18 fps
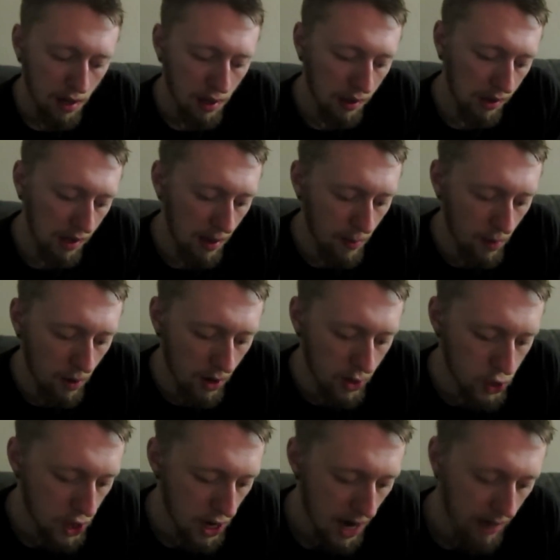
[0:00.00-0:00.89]
Samurai
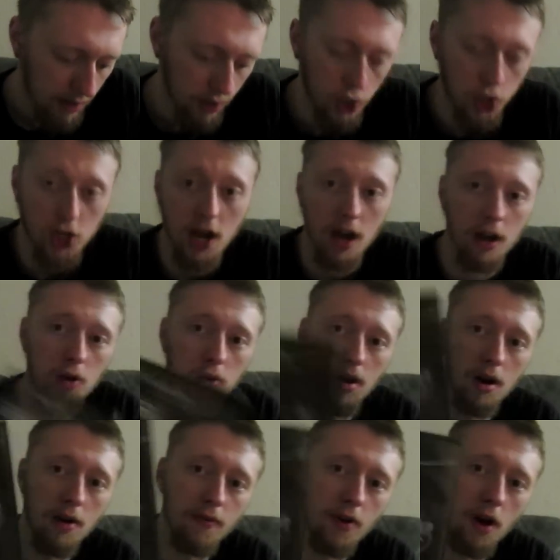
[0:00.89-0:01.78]
Jack, The Shadow
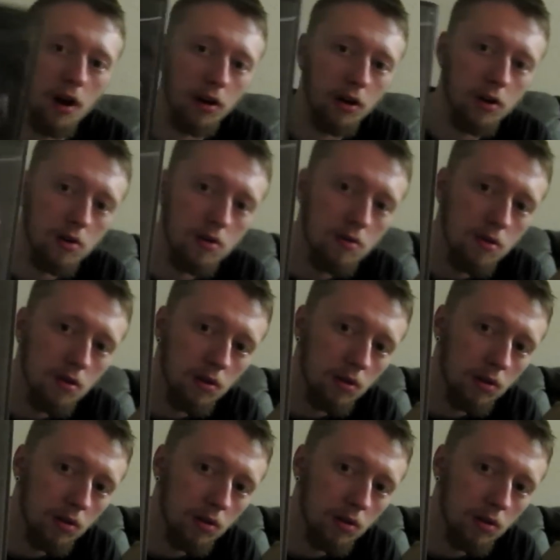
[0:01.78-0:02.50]
of Aku.